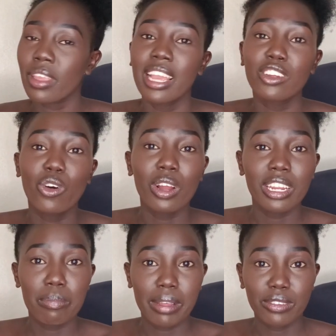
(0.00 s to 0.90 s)
It all
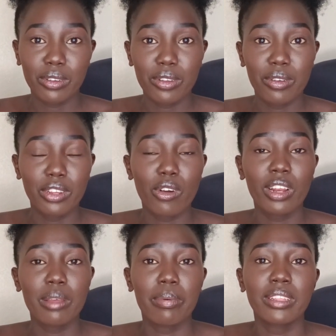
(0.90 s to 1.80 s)
depends on you. It all
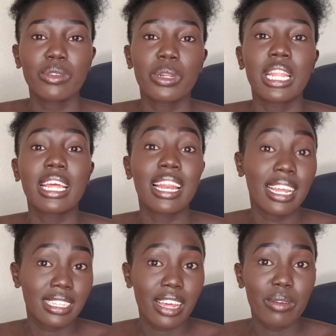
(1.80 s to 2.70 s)
depends on the
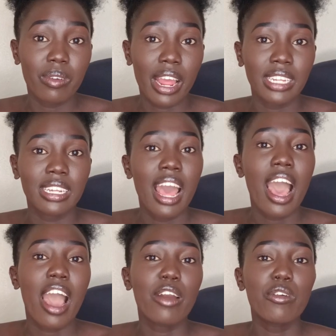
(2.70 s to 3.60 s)
letter you write,
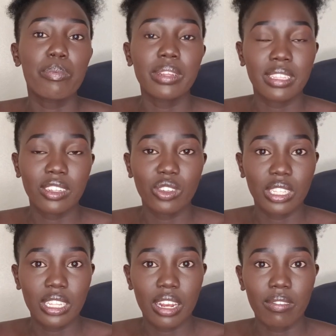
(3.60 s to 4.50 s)
how you present
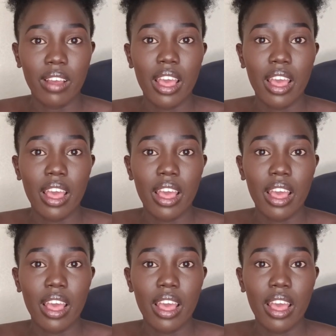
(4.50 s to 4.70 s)
yourself,